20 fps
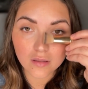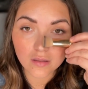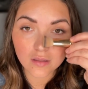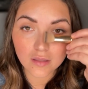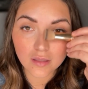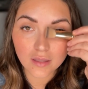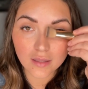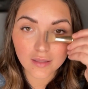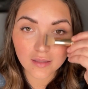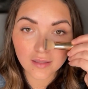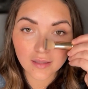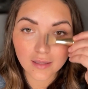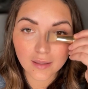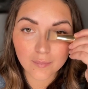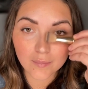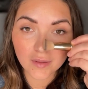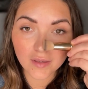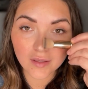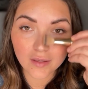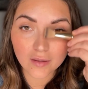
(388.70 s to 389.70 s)
Lightly, I'm
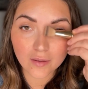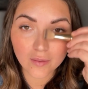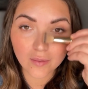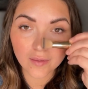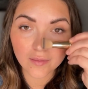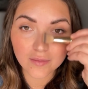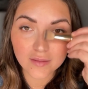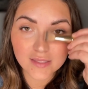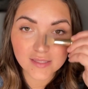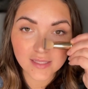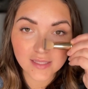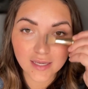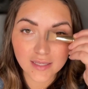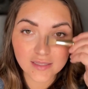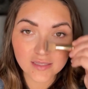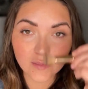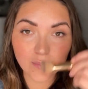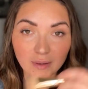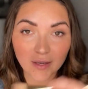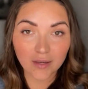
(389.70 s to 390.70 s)
going to go on the sides
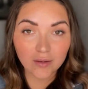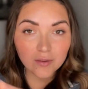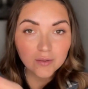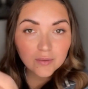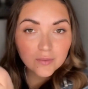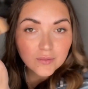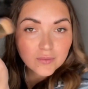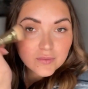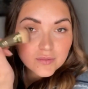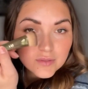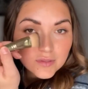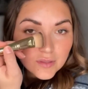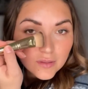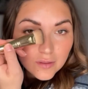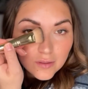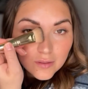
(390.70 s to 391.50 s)
of my nose.